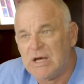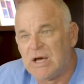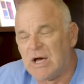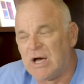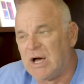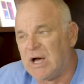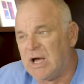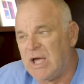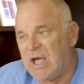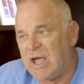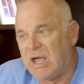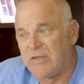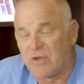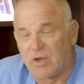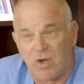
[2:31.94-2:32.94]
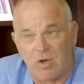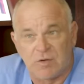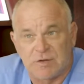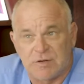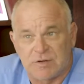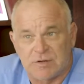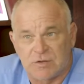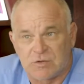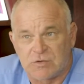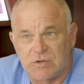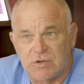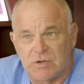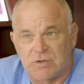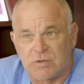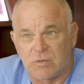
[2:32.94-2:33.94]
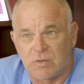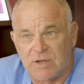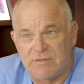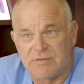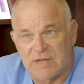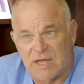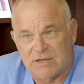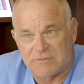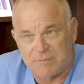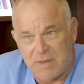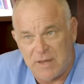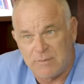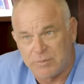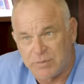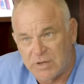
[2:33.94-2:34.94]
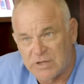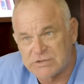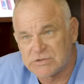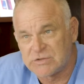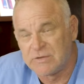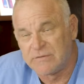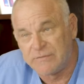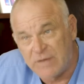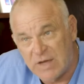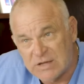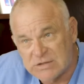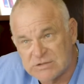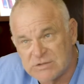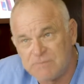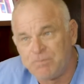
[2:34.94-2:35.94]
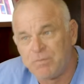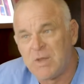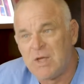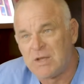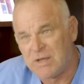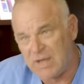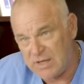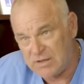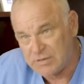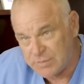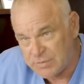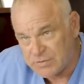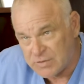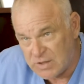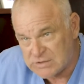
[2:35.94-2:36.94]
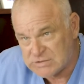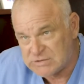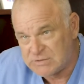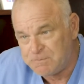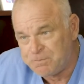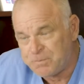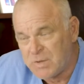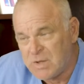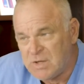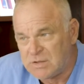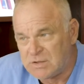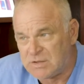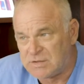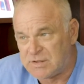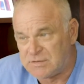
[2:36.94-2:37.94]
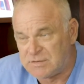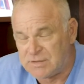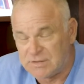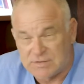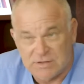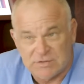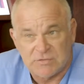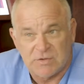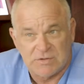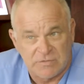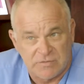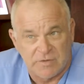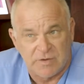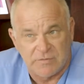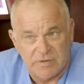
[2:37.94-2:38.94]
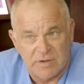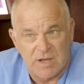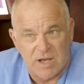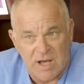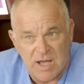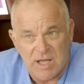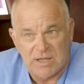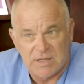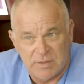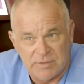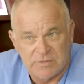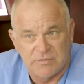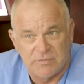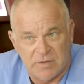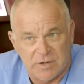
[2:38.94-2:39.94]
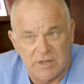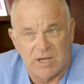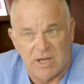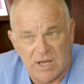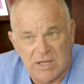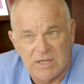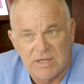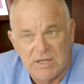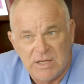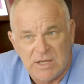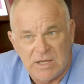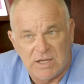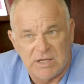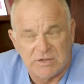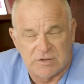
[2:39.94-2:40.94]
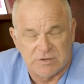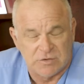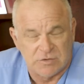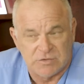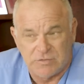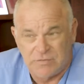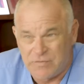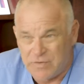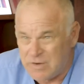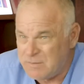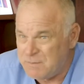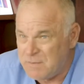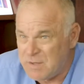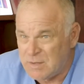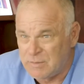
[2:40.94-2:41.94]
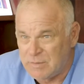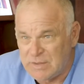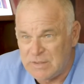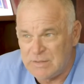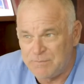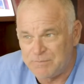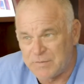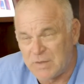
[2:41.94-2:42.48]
And the goals of the surgery are to relieve sinus pain, pressure, infection, nasal obstruction. The success rate is very, very high. I mean, it's very high. And the surgery is very minimally